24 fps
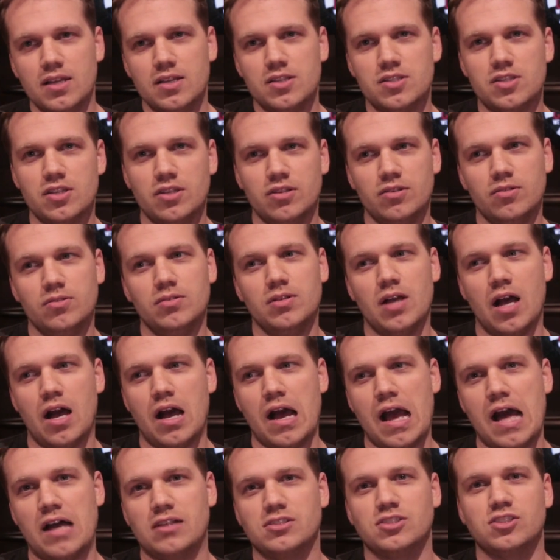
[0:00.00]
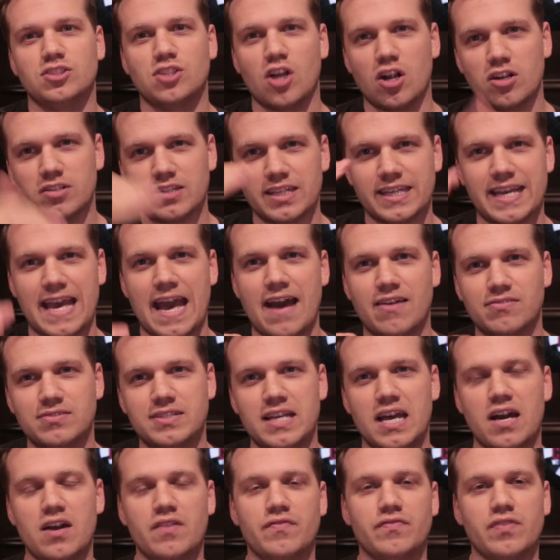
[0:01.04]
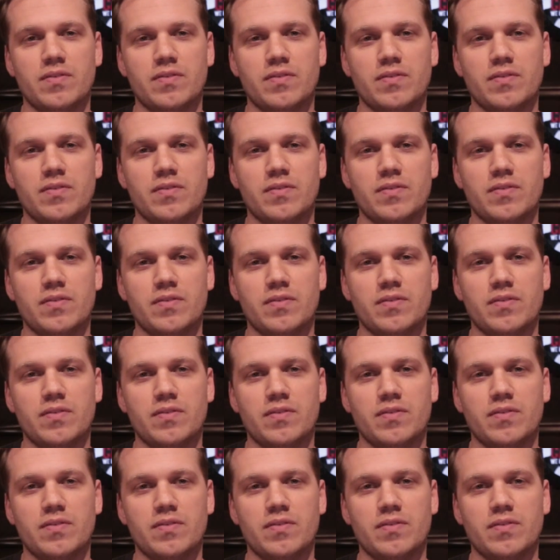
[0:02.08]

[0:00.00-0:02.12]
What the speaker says: So I'll start the countdown